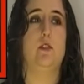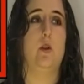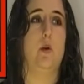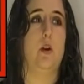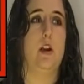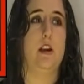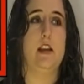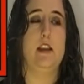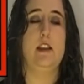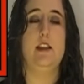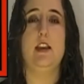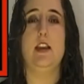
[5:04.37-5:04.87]
or
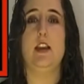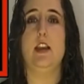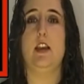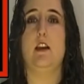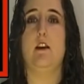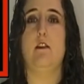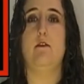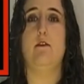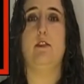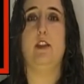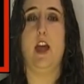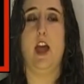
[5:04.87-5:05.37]
anything
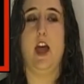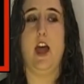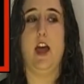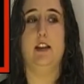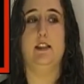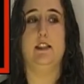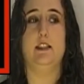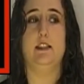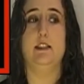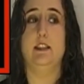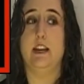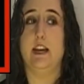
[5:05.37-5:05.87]
of
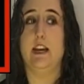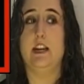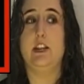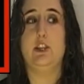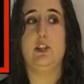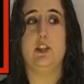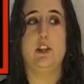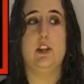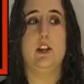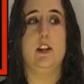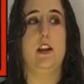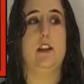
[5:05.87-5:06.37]
that
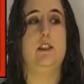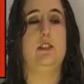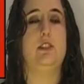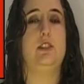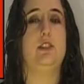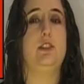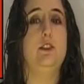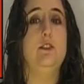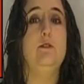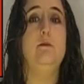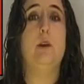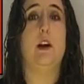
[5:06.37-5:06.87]
nature. It's
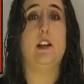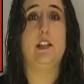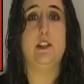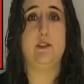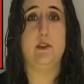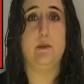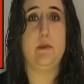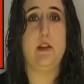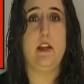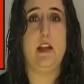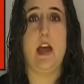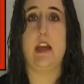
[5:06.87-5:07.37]
too much for
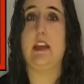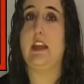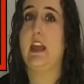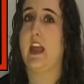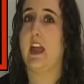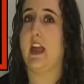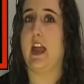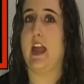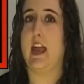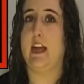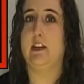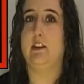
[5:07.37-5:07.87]
me. I
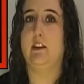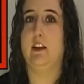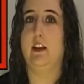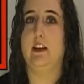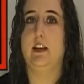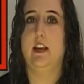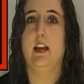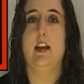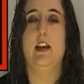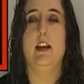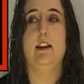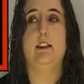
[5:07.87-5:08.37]
can't handle it.
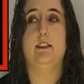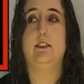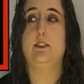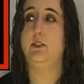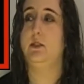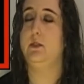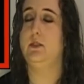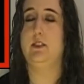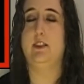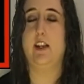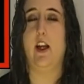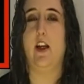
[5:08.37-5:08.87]
It's
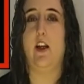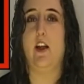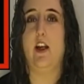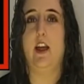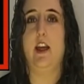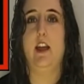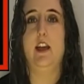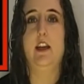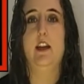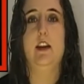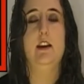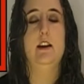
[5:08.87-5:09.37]
too
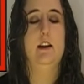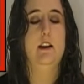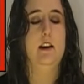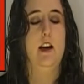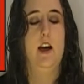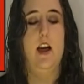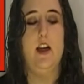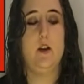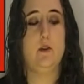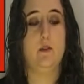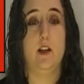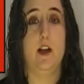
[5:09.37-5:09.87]
scary.
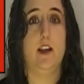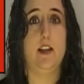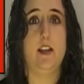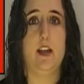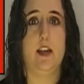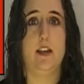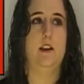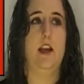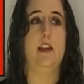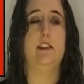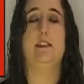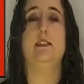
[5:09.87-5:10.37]
I don't like
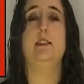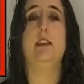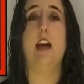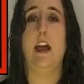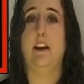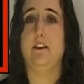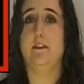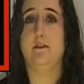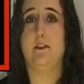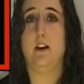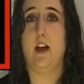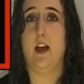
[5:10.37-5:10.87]
it. It's
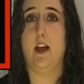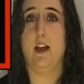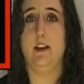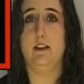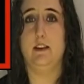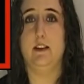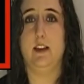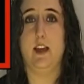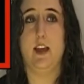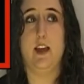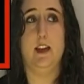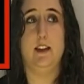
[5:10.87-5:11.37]
not fun.
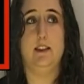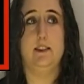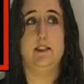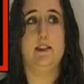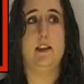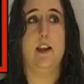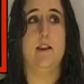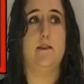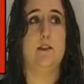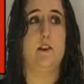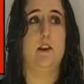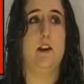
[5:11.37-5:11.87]
It's
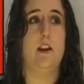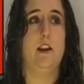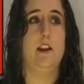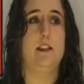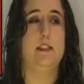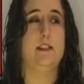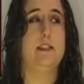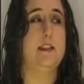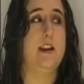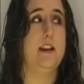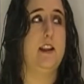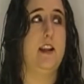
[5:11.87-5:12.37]
never,
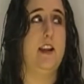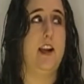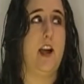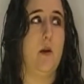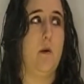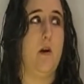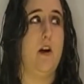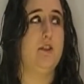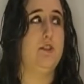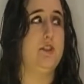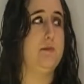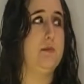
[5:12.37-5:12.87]
it's not like I
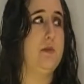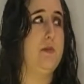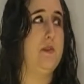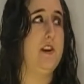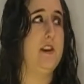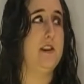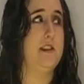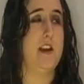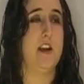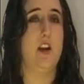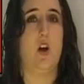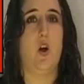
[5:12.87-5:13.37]
watch these
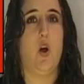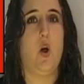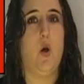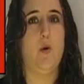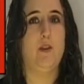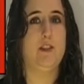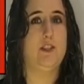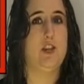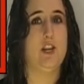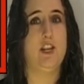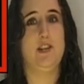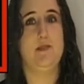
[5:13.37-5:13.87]
movies and I go, oh,
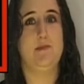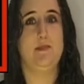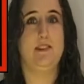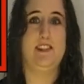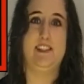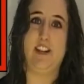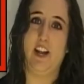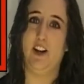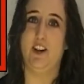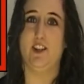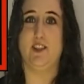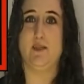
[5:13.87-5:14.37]
it's good to be
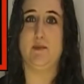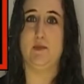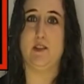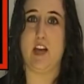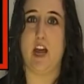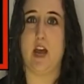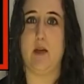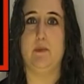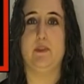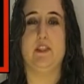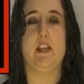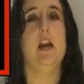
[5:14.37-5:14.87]
scared
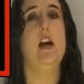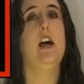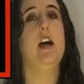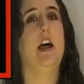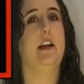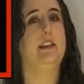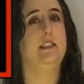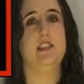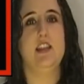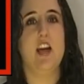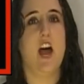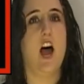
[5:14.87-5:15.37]
sometimes.
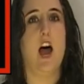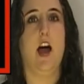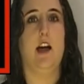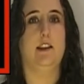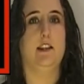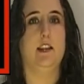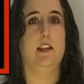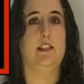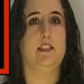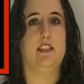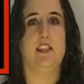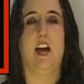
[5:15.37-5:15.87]
It's
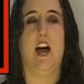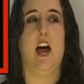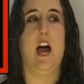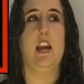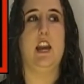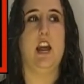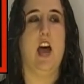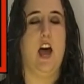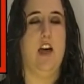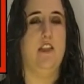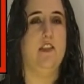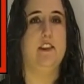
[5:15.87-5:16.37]
not. It's not.
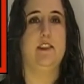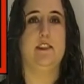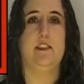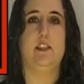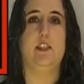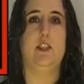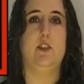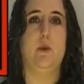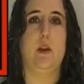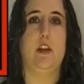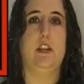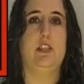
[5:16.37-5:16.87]
Not in this
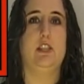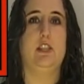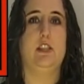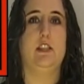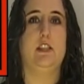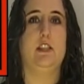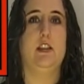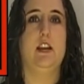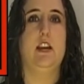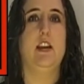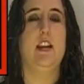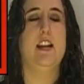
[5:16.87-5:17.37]

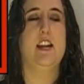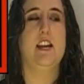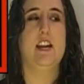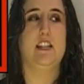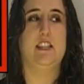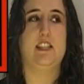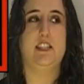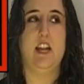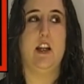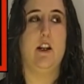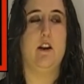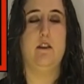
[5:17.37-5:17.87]
situation.
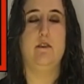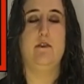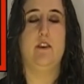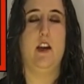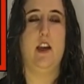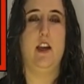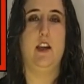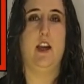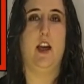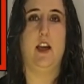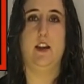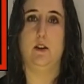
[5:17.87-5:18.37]
It's
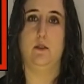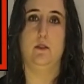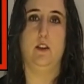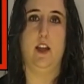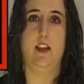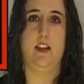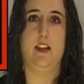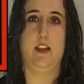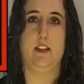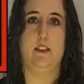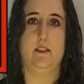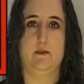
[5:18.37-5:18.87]
terrifying. I don't
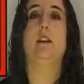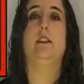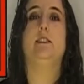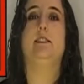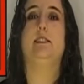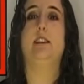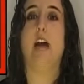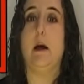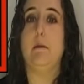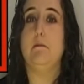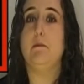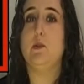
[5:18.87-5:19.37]
like it.
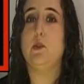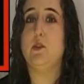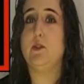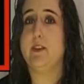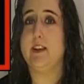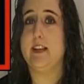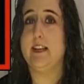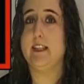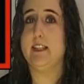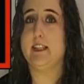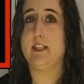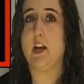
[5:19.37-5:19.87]
Some
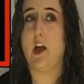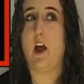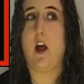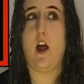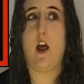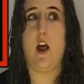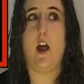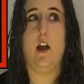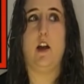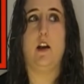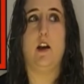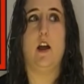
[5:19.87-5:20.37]
movies
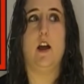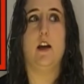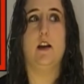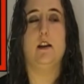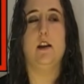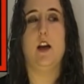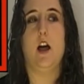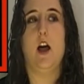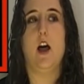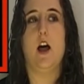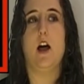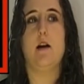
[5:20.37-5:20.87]
are
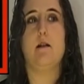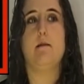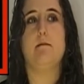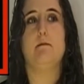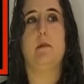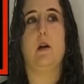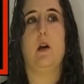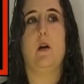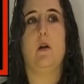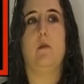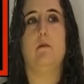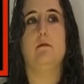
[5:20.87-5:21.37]

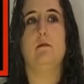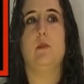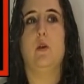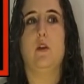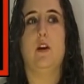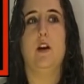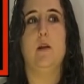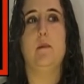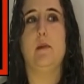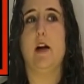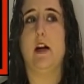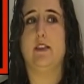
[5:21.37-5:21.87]
um,
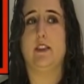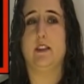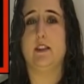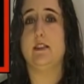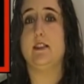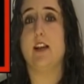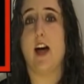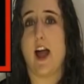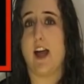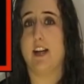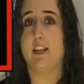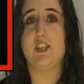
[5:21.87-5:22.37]
more about the
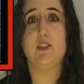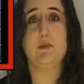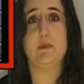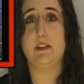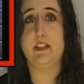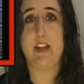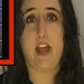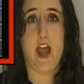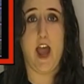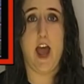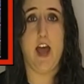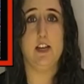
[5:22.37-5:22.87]
slash and
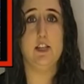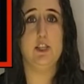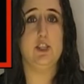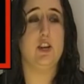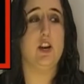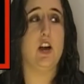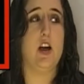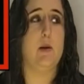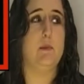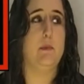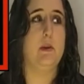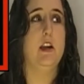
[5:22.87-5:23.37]
gash.
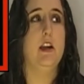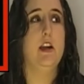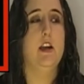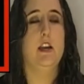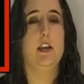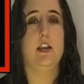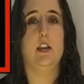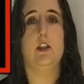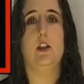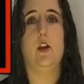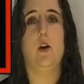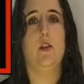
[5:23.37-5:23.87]
Um,
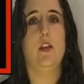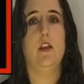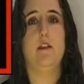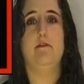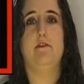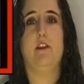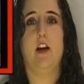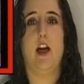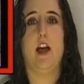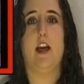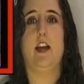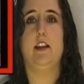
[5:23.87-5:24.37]
you know, they
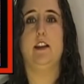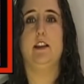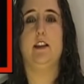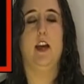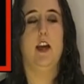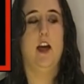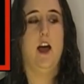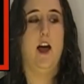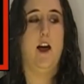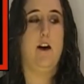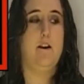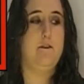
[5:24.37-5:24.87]
find
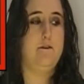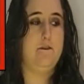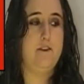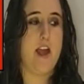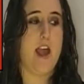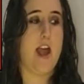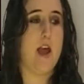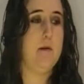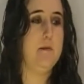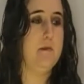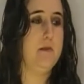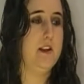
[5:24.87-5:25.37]
a
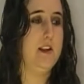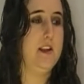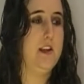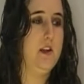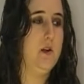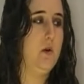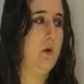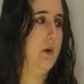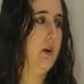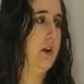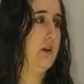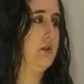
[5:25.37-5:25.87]
family
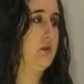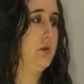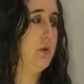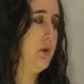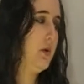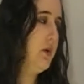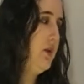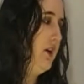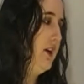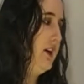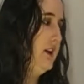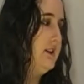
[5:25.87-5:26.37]
or a
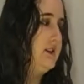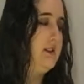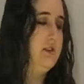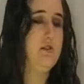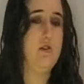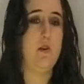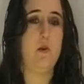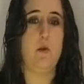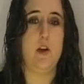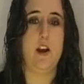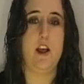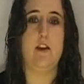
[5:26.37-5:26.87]
tourist
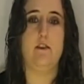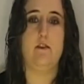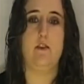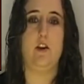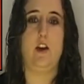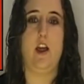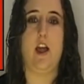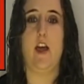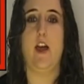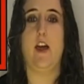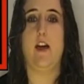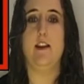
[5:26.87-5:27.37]
or whatever
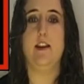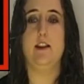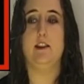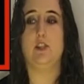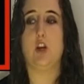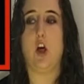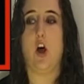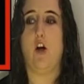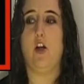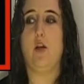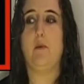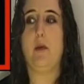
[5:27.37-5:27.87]
and it's
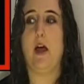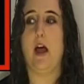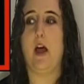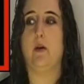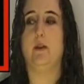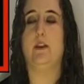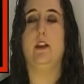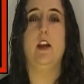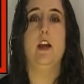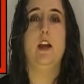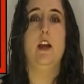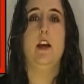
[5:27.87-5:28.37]
all
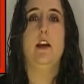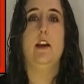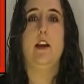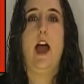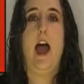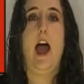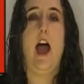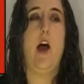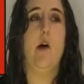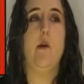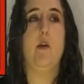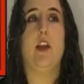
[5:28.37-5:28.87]
about
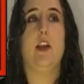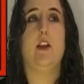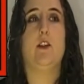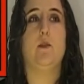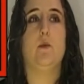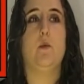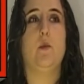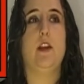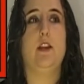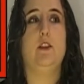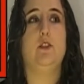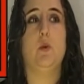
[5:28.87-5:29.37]
how can
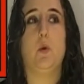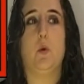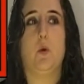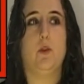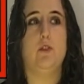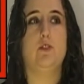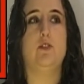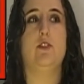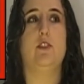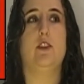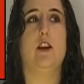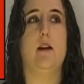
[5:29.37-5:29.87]
we
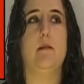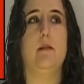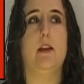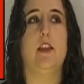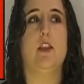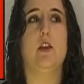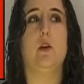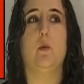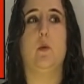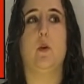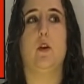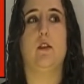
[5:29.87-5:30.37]
torture them in
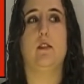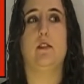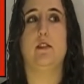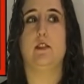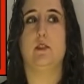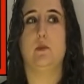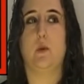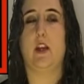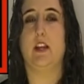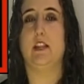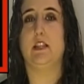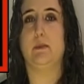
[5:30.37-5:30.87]
the worst
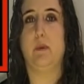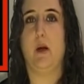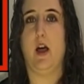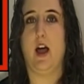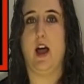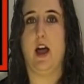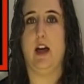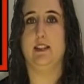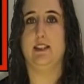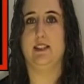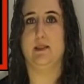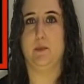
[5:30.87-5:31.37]
ways
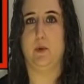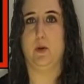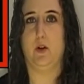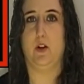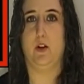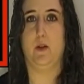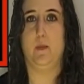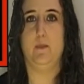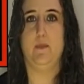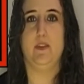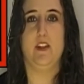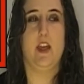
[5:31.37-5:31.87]

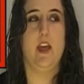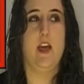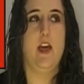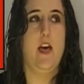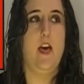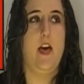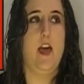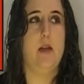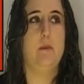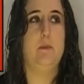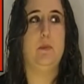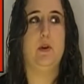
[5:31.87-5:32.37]
possible
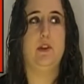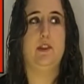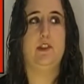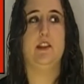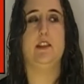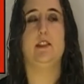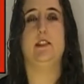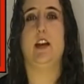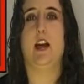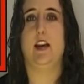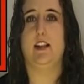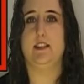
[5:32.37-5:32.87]
and put
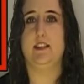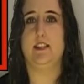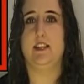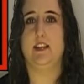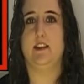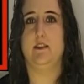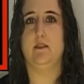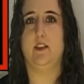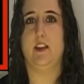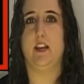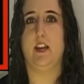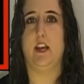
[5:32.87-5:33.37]
this on
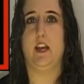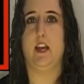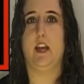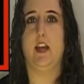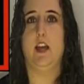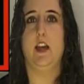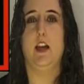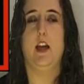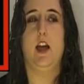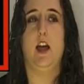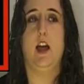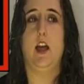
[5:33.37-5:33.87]
TV?
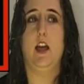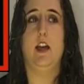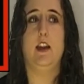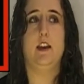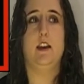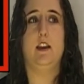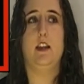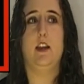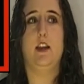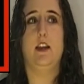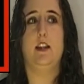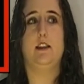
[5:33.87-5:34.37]
And
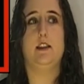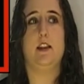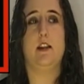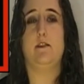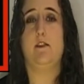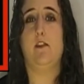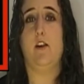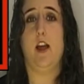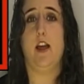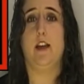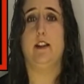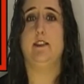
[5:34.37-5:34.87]
it
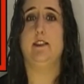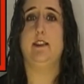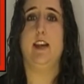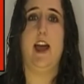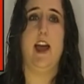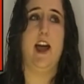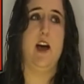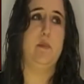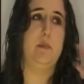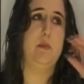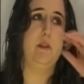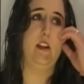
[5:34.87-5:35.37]
never ends
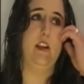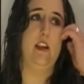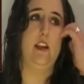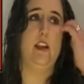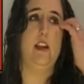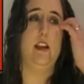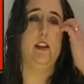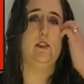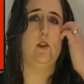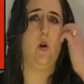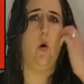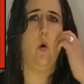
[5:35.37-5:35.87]
happily.
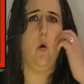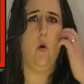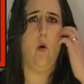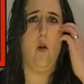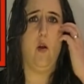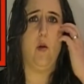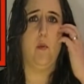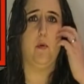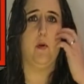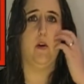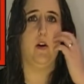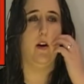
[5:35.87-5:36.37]
It's
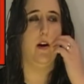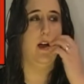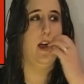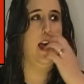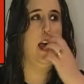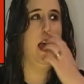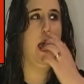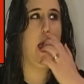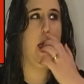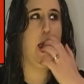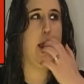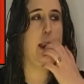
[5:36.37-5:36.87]
horrible.
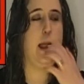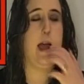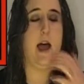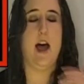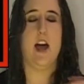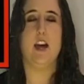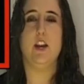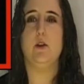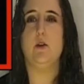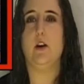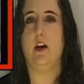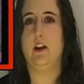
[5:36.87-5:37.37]
And
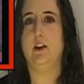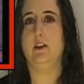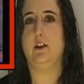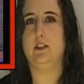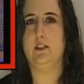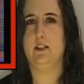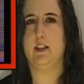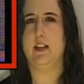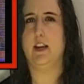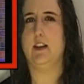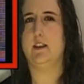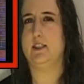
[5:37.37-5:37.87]
I don't
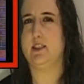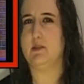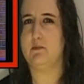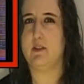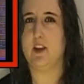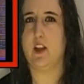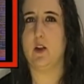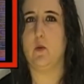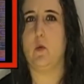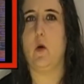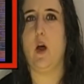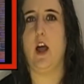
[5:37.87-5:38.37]
understand how someone
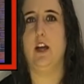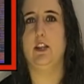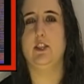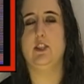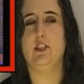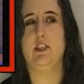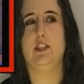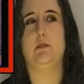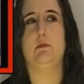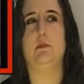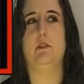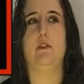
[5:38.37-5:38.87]
can watch
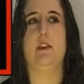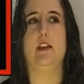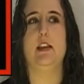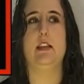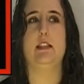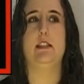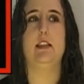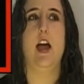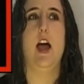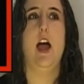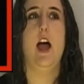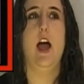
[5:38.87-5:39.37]
these
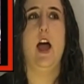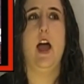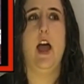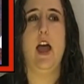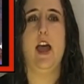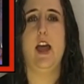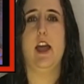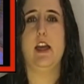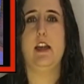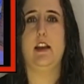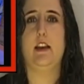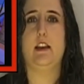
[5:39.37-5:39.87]
movies
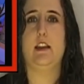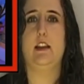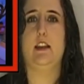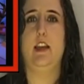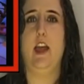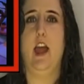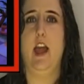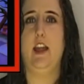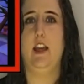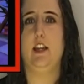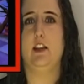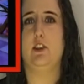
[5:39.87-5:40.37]
and
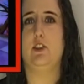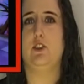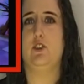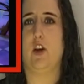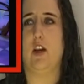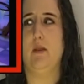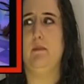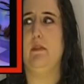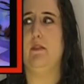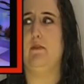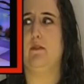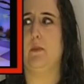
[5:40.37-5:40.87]
get
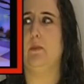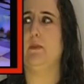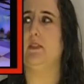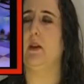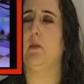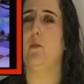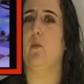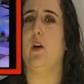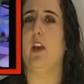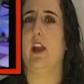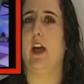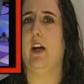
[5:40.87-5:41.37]
enjoyment from
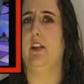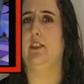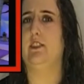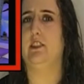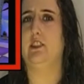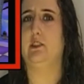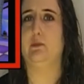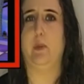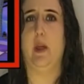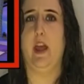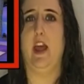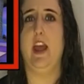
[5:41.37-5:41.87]
someone
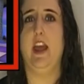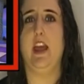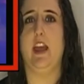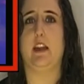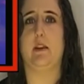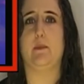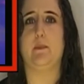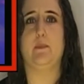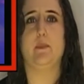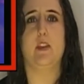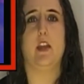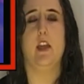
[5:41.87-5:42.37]
else's pain.